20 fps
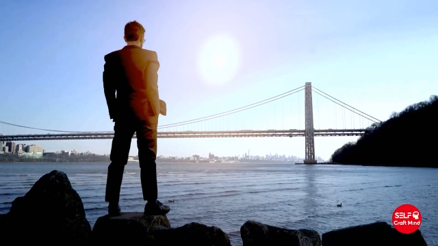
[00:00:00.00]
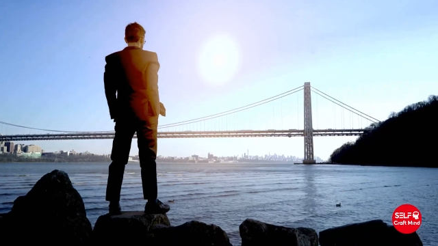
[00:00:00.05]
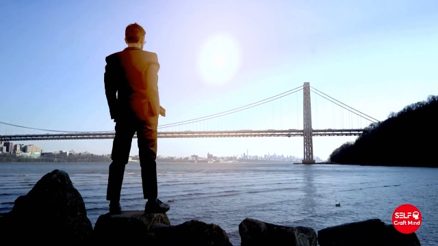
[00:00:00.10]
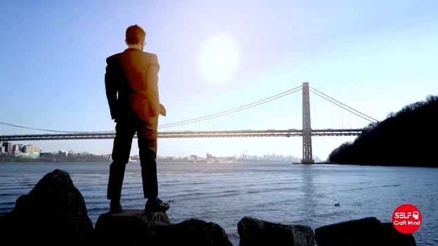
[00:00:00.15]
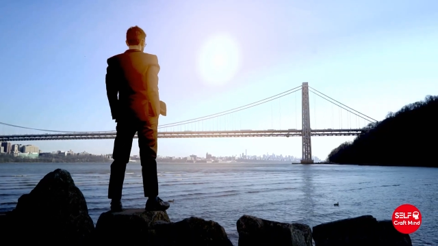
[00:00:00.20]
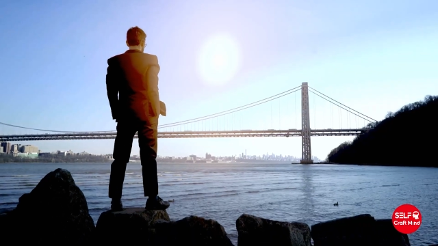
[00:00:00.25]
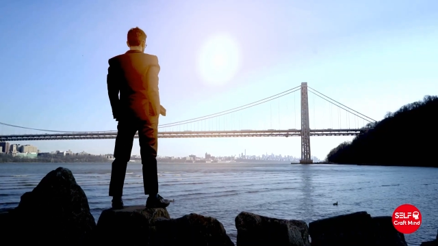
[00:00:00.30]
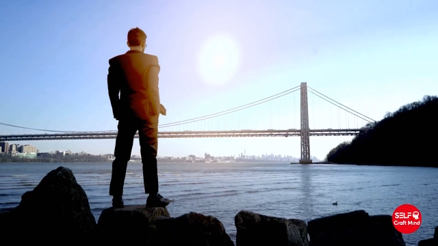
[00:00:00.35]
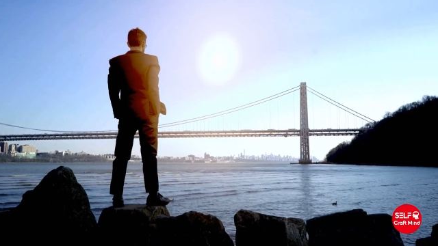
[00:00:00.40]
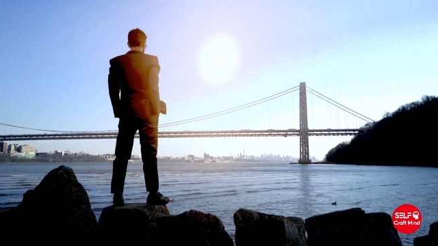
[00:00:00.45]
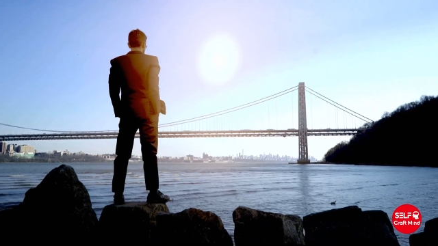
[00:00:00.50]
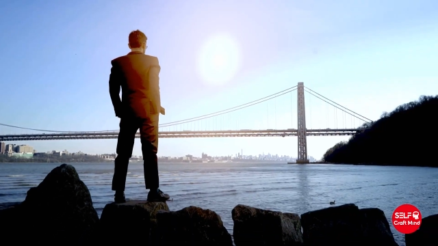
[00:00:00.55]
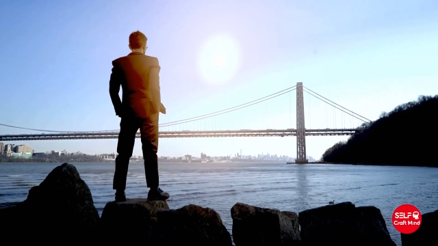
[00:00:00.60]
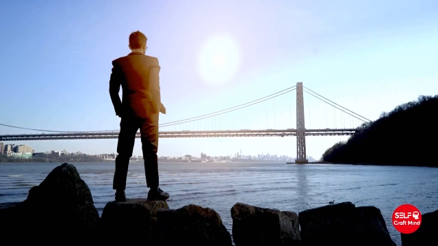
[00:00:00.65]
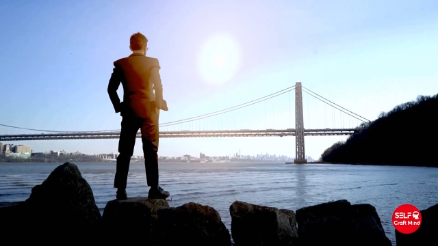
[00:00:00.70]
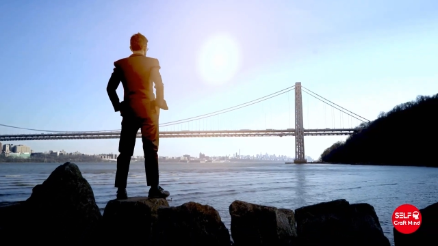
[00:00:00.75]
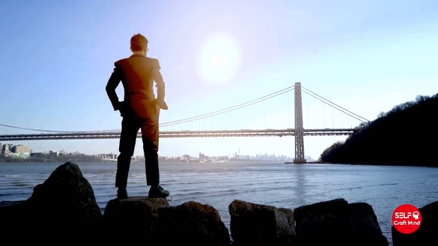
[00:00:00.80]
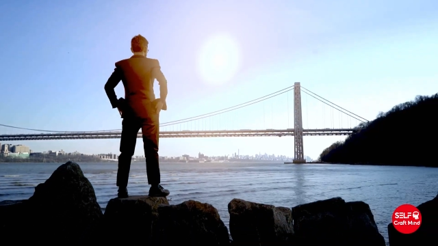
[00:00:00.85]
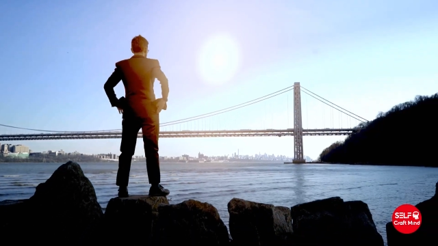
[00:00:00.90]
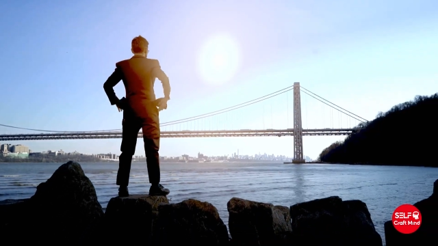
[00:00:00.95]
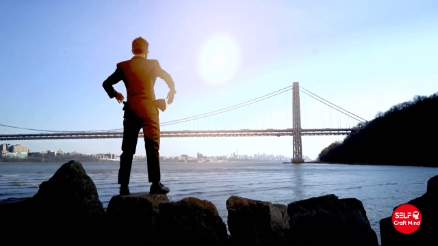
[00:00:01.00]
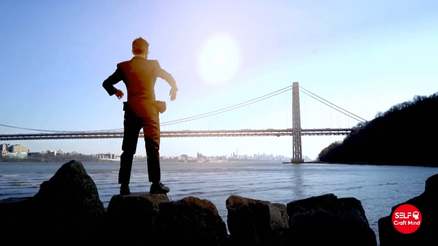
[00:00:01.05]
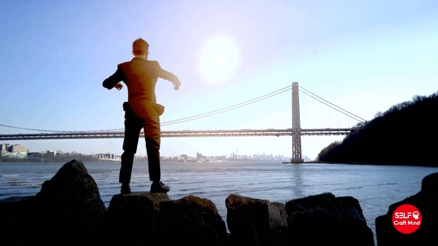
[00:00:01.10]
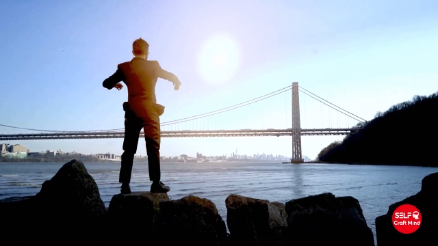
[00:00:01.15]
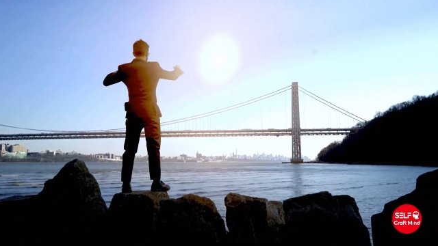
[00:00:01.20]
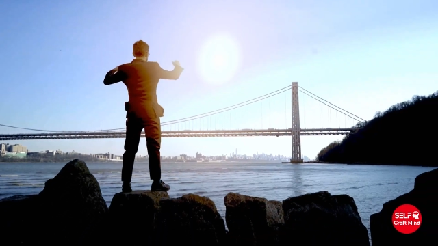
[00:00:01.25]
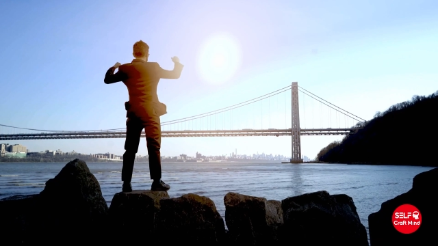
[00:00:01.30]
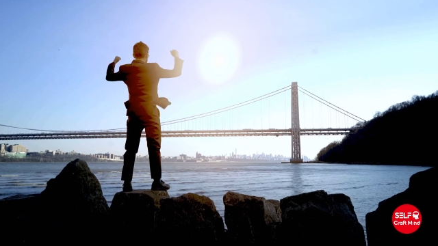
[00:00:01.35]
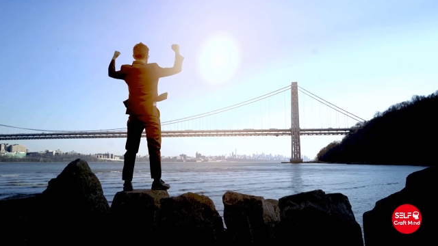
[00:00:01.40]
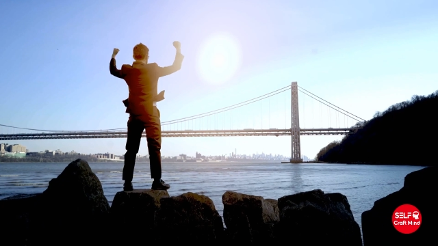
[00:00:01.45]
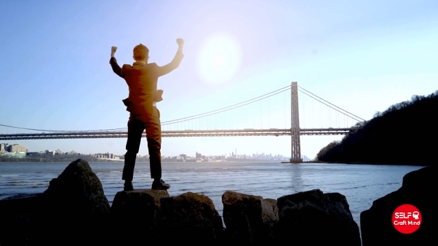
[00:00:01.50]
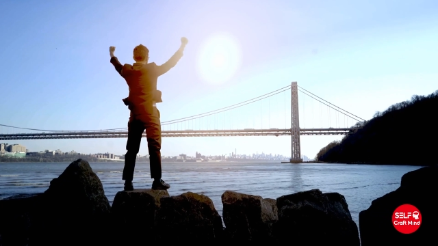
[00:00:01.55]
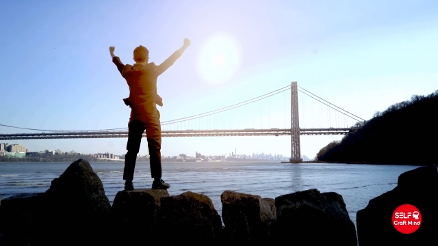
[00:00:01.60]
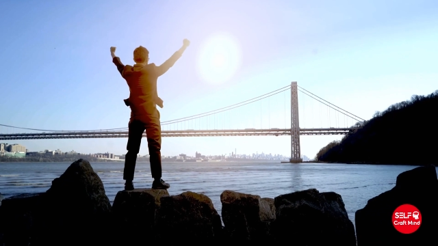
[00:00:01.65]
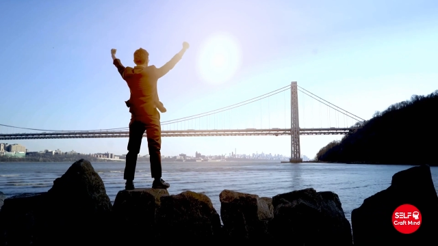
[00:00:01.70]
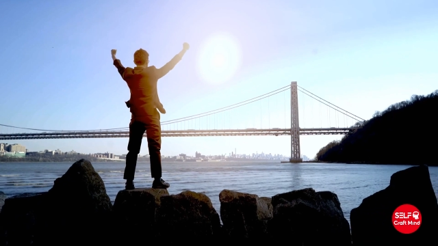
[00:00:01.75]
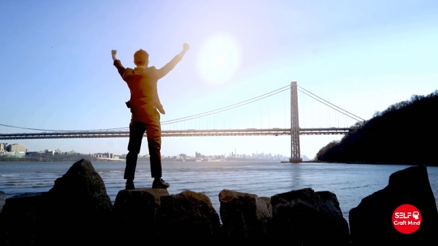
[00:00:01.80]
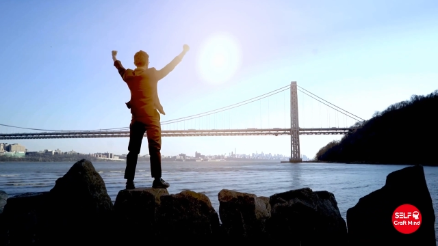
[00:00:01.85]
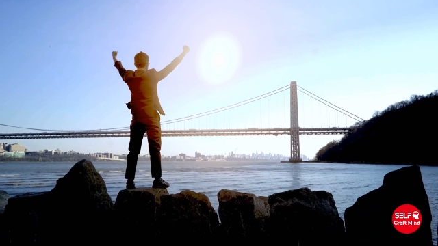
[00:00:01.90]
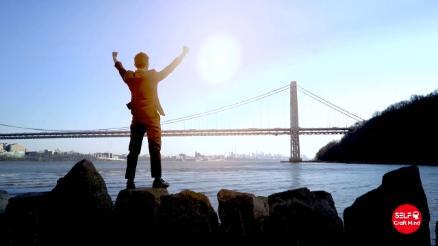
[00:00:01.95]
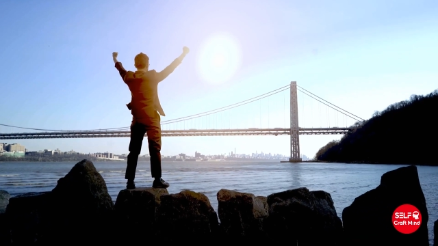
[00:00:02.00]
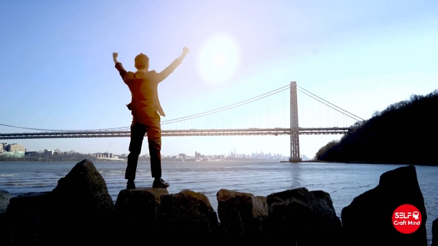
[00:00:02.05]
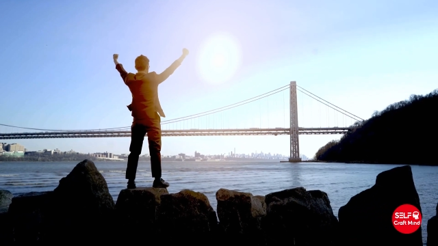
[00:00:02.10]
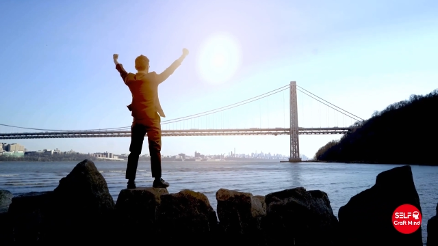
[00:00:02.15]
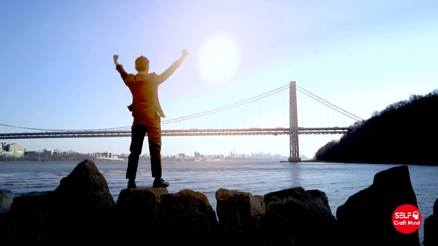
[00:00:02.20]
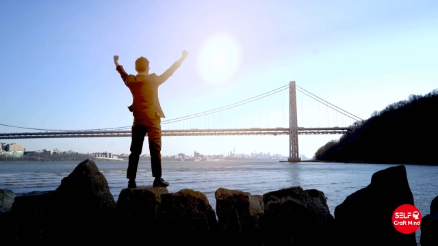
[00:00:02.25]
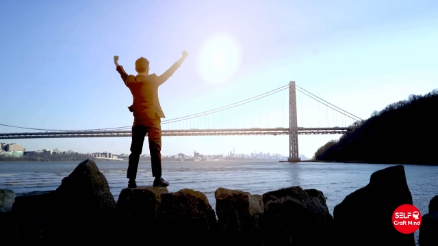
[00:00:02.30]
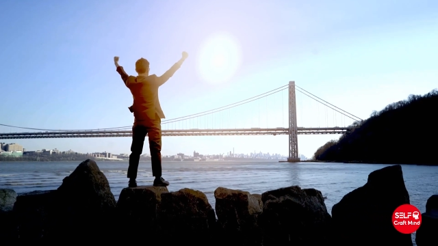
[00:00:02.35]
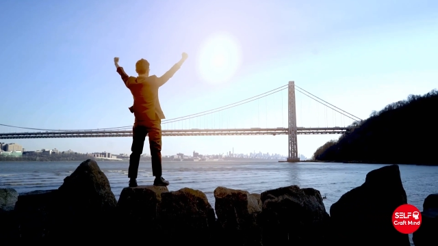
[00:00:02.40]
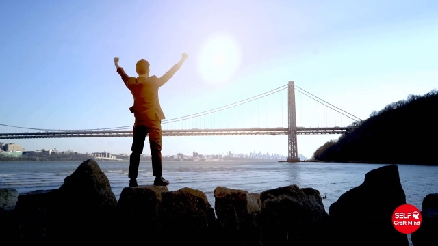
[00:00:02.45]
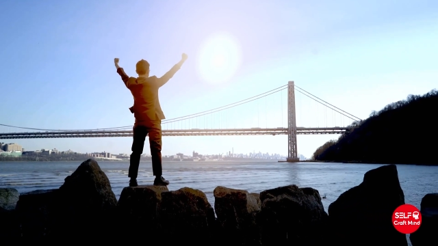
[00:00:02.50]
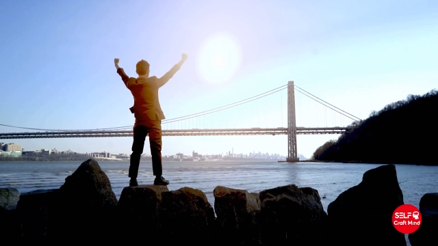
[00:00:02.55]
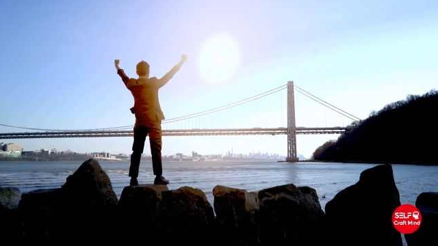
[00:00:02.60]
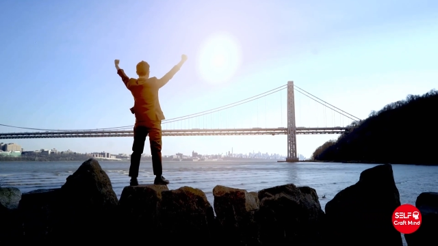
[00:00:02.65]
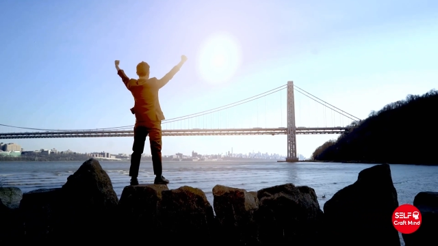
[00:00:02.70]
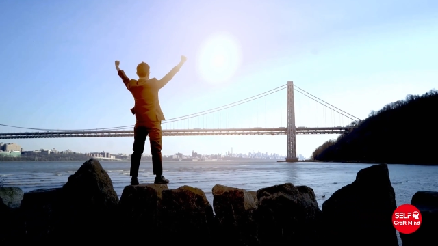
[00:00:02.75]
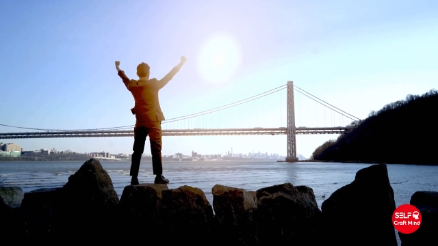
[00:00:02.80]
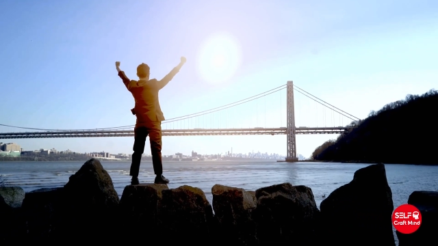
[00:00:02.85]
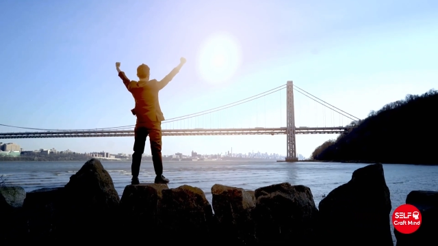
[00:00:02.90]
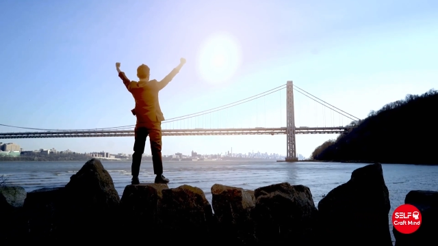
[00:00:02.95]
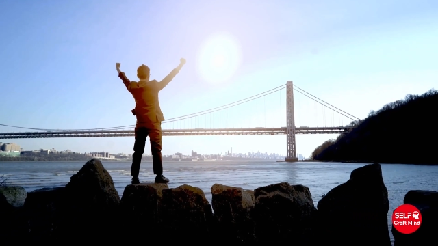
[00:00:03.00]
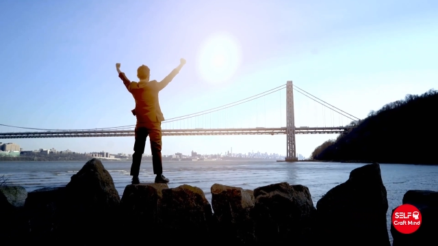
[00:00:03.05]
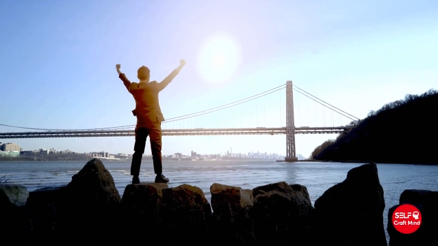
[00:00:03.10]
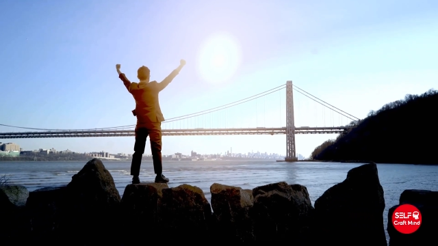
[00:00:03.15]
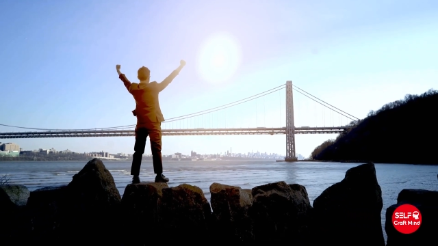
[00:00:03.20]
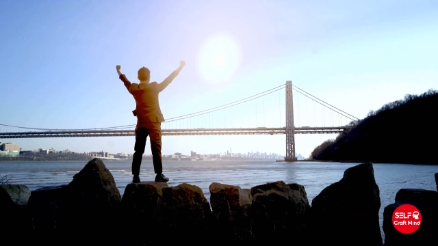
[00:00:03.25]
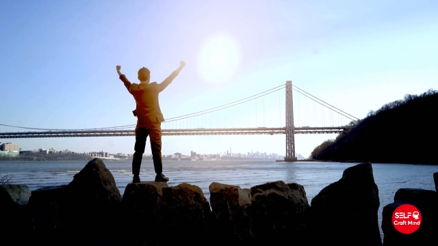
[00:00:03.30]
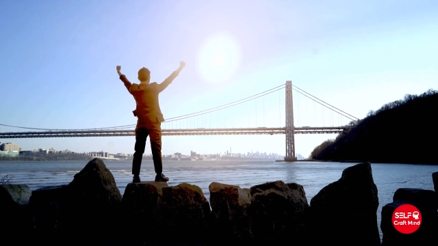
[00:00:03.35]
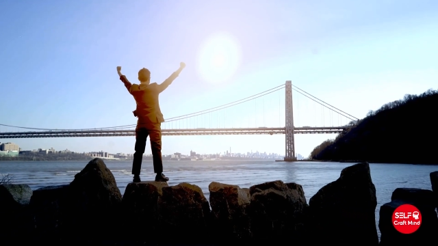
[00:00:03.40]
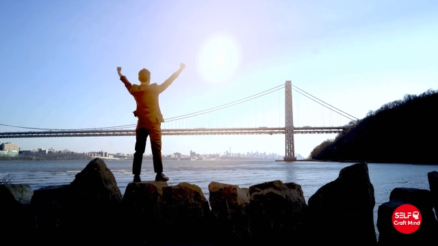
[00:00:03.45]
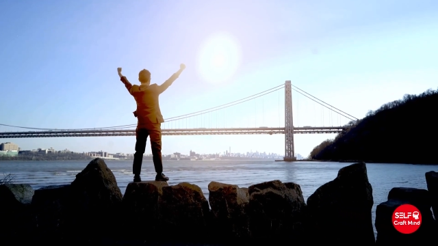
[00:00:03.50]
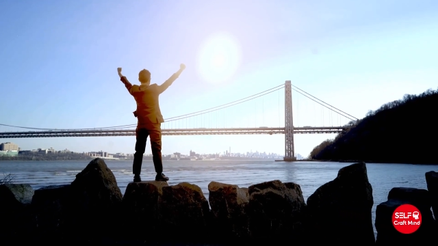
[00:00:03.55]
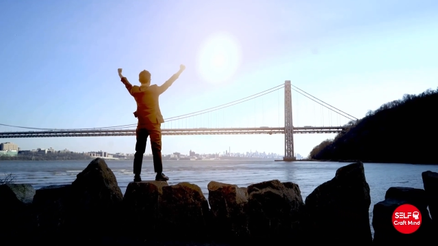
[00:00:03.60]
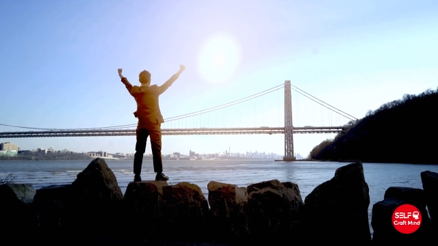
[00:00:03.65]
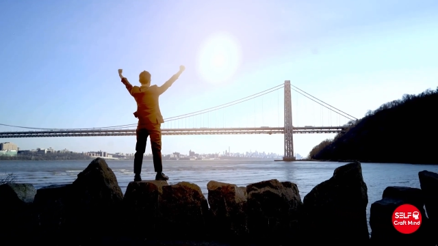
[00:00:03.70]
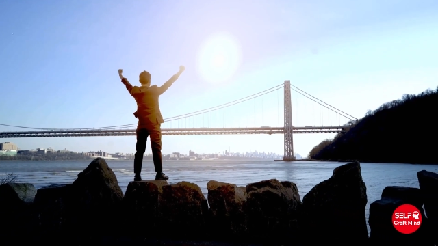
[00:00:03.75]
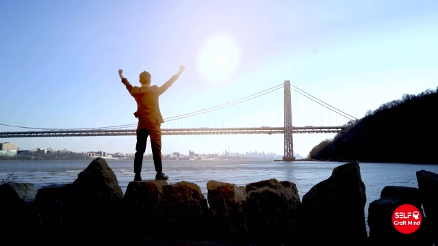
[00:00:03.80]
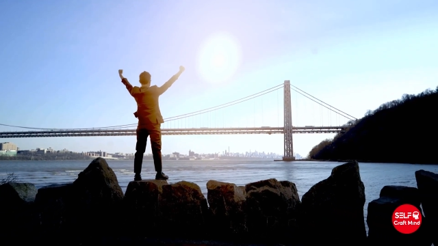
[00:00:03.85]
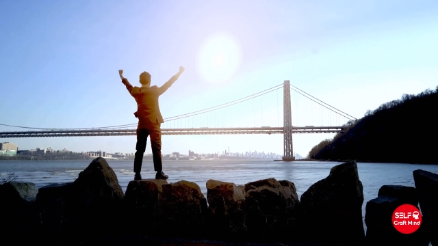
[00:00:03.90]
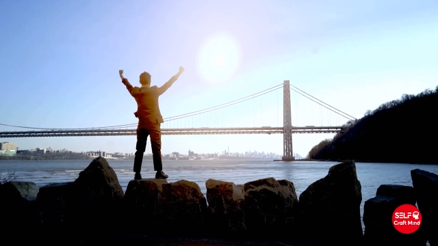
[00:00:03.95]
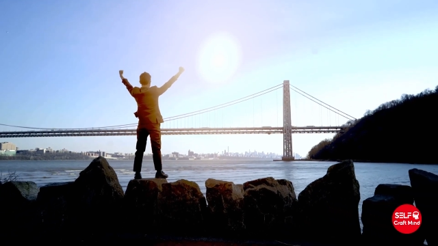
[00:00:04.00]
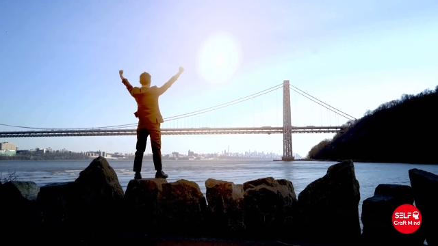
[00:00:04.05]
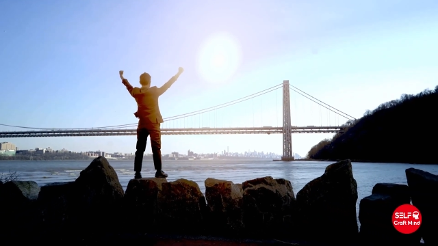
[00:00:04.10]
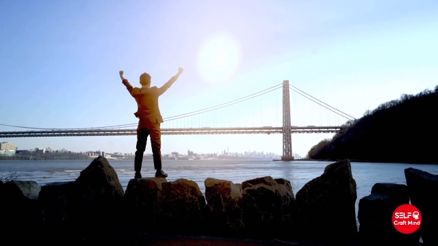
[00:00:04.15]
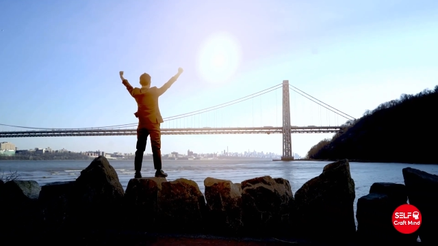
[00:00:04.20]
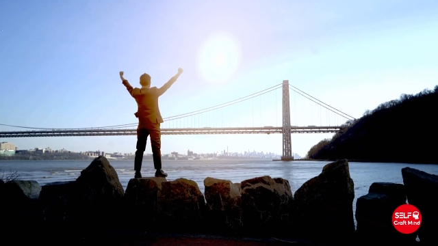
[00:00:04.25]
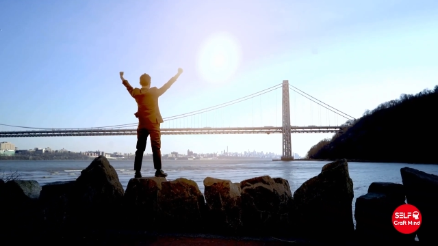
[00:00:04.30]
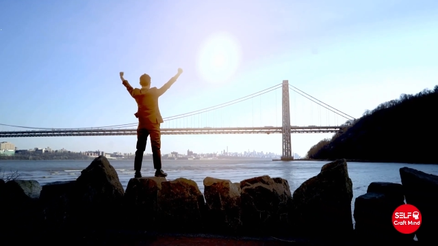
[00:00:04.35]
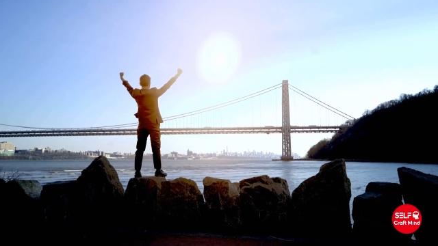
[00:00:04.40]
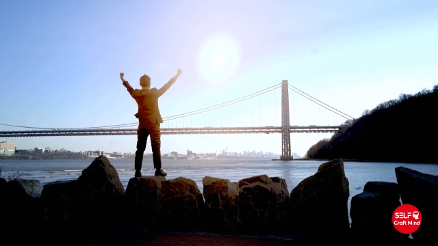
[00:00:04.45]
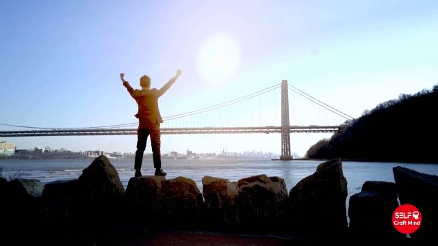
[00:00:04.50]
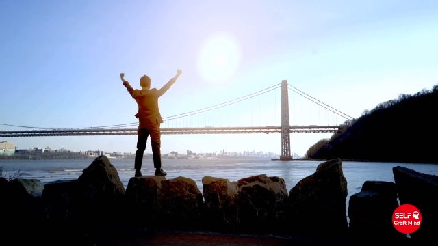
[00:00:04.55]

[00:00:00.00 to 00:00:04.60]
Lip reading: Nobody's mouth can be seen.